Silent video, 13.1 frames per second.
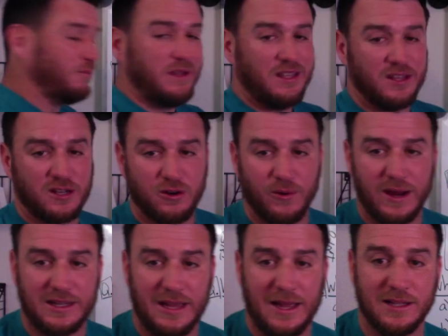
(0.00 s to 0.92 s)
be the
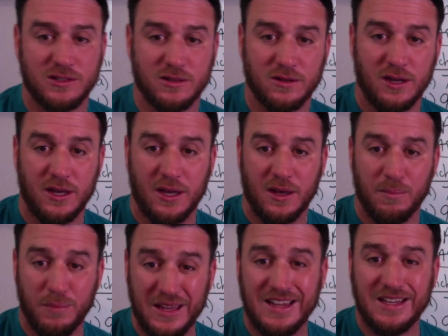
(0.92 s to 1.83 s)
correct answer,
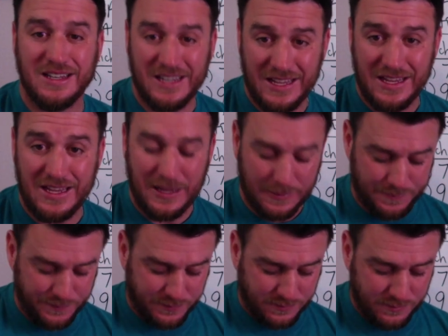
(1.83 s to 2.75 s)
being D.
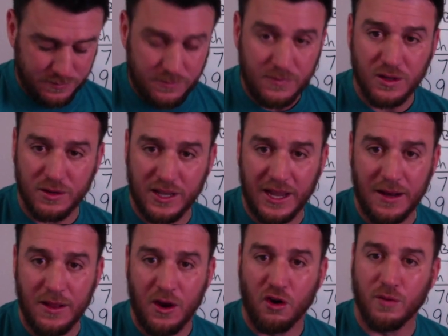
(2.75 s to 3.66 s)

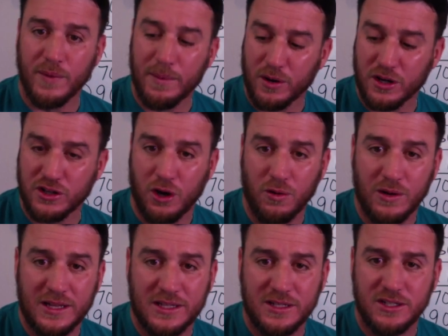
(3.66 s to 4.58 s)
Okay, remember, don't
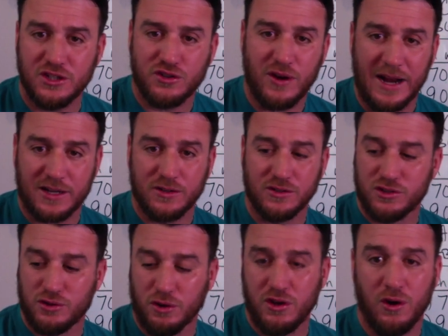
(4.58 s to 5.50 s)
let the
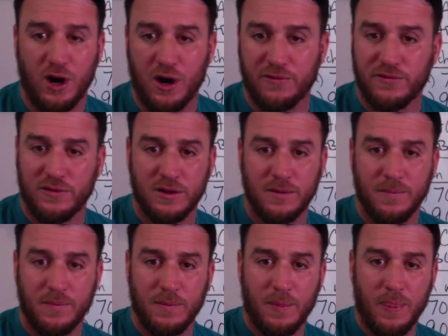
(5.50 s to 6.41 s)
distractors throw you off.
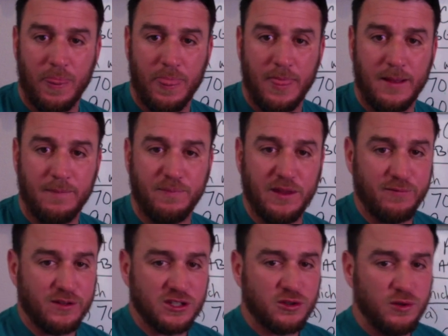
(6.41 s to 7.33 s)

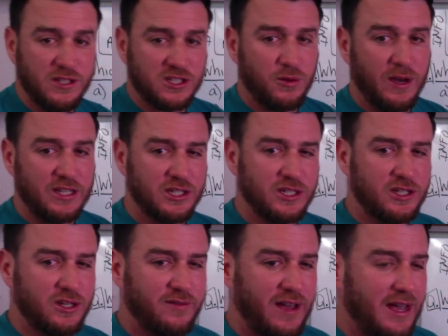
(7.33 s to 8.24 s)
If this, this question
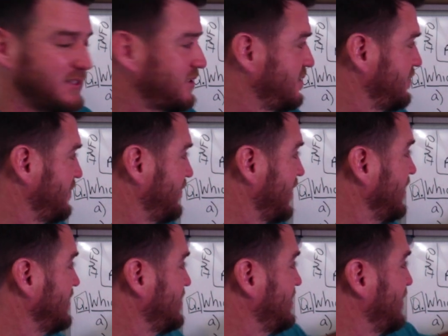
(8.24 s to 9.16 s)
could have asked
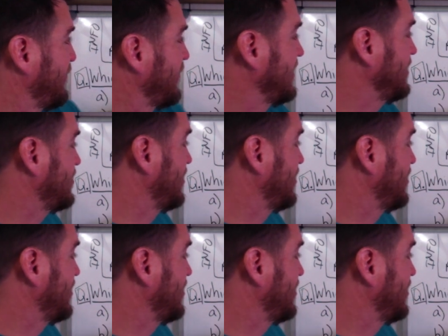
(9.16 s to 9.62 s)
various different things,